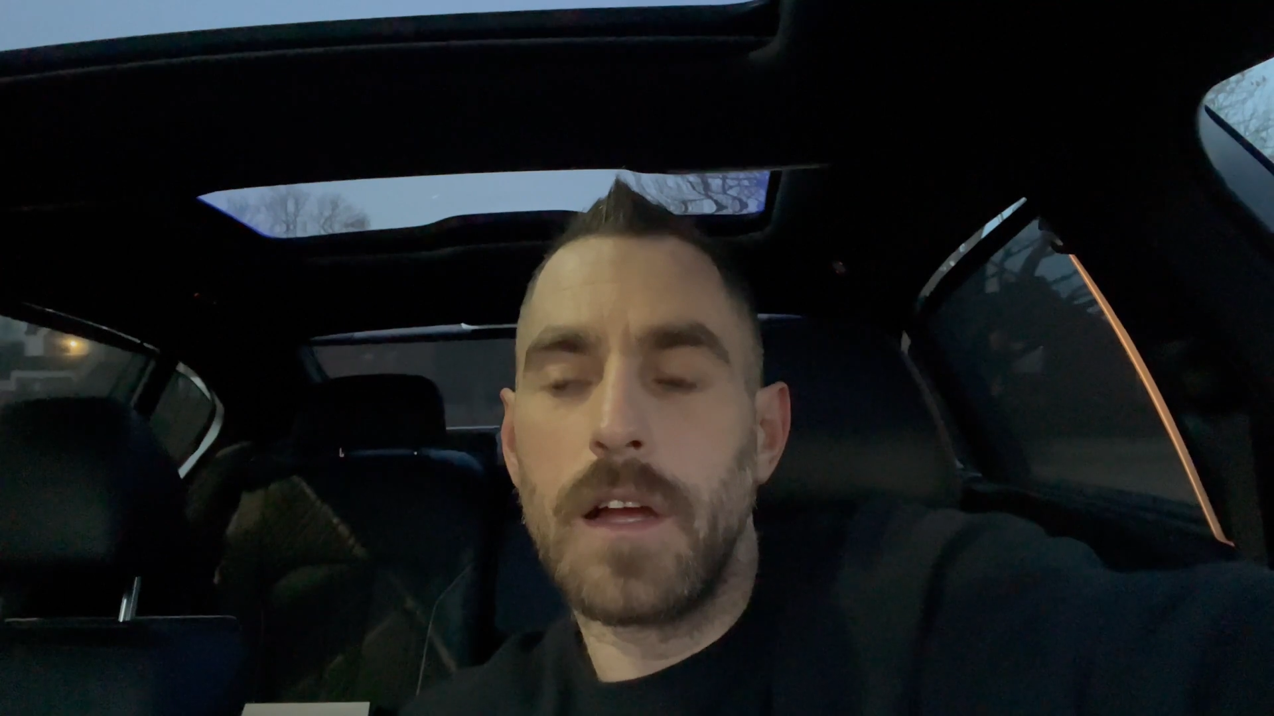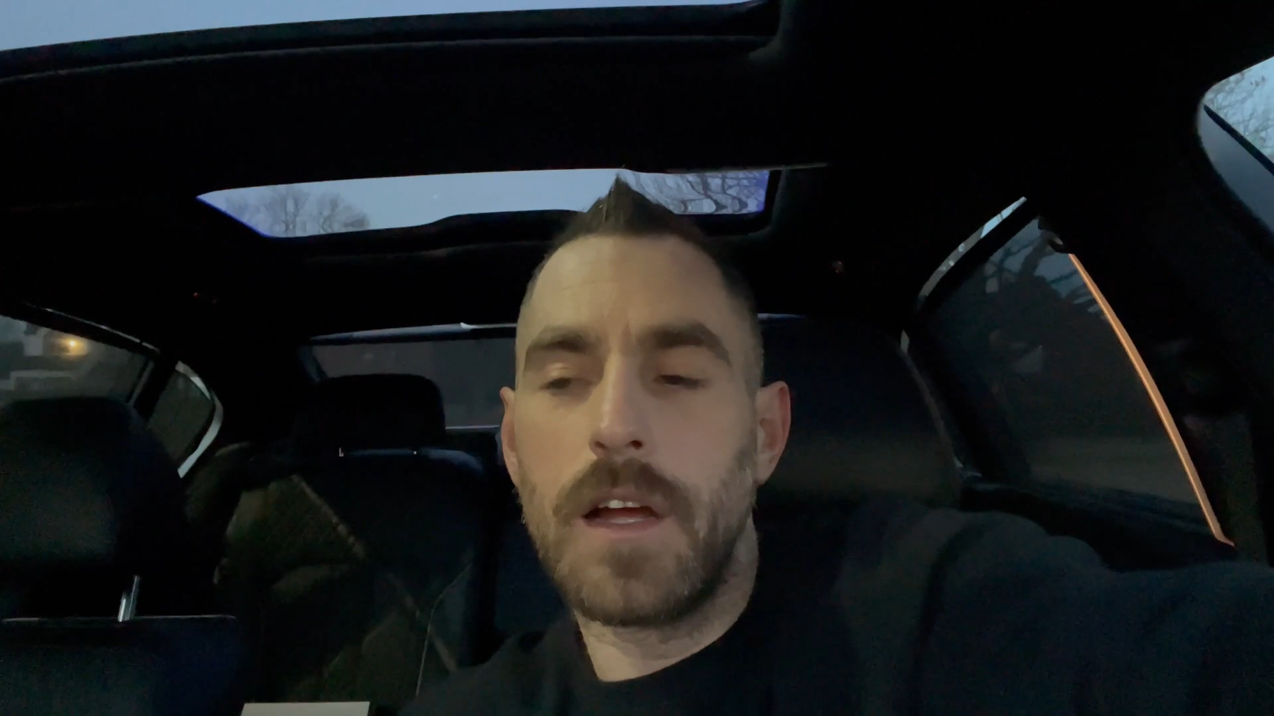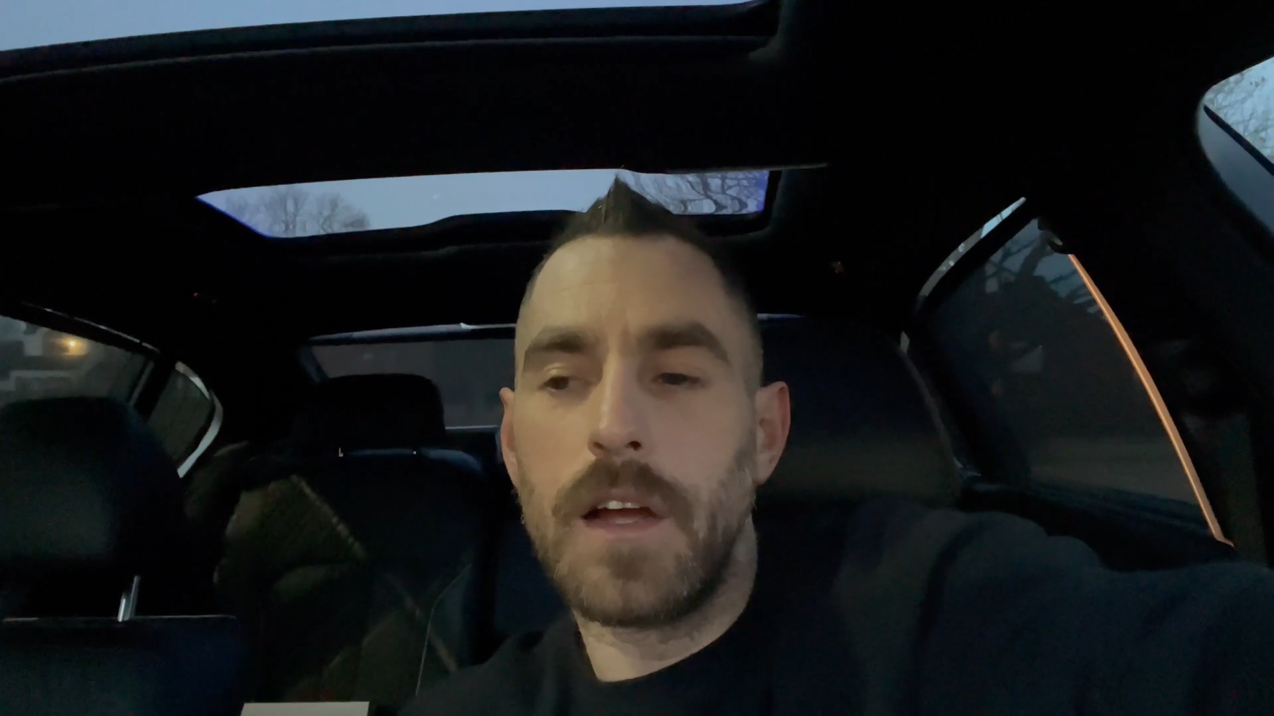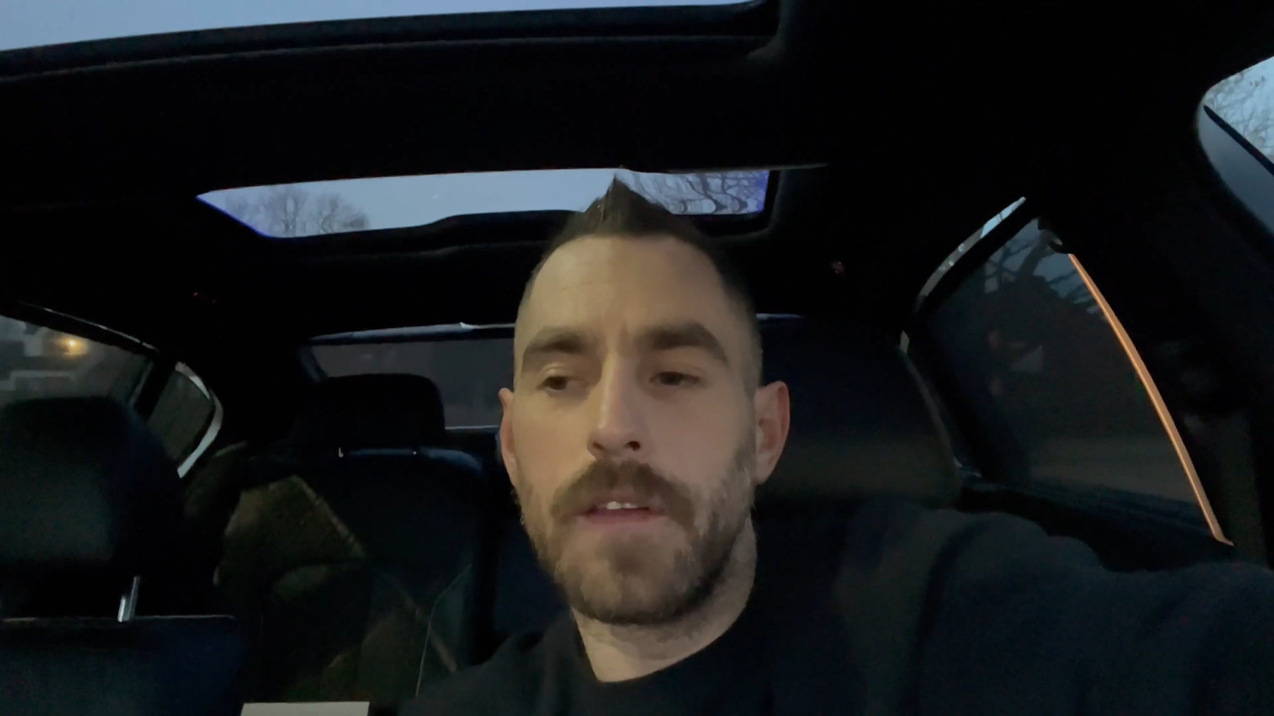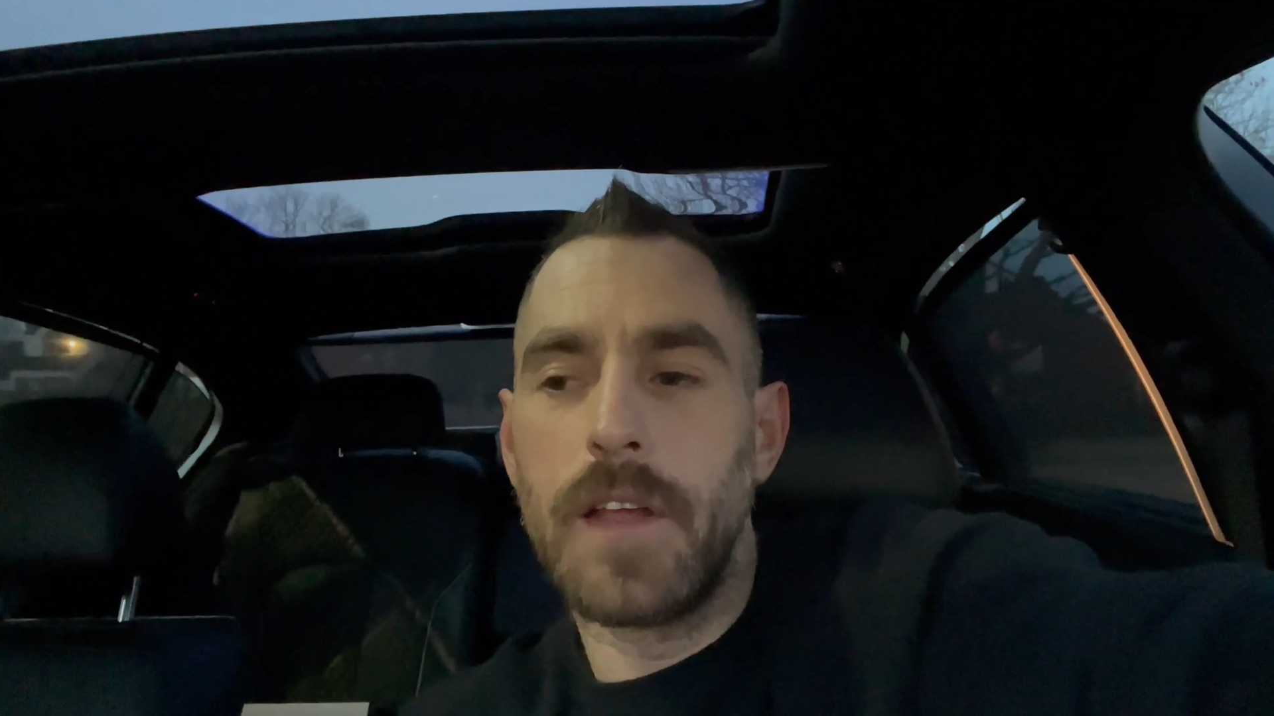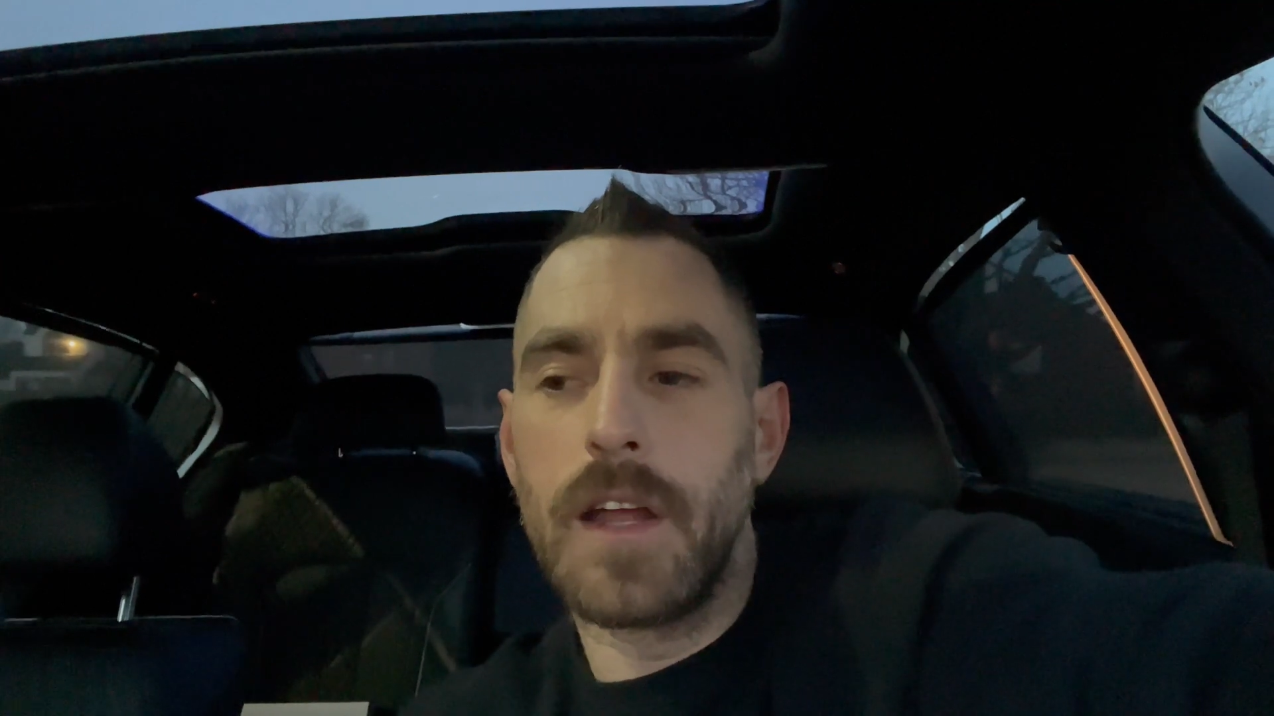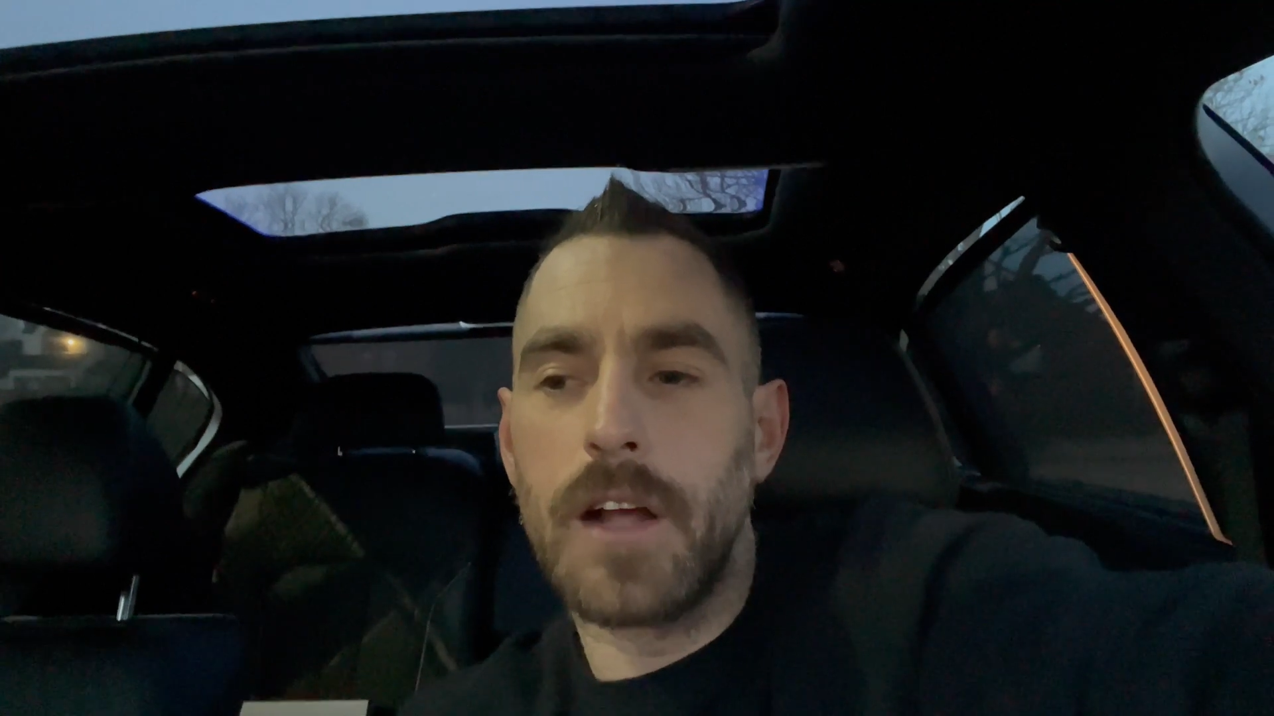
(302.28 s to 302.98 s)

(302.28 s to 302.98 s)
and then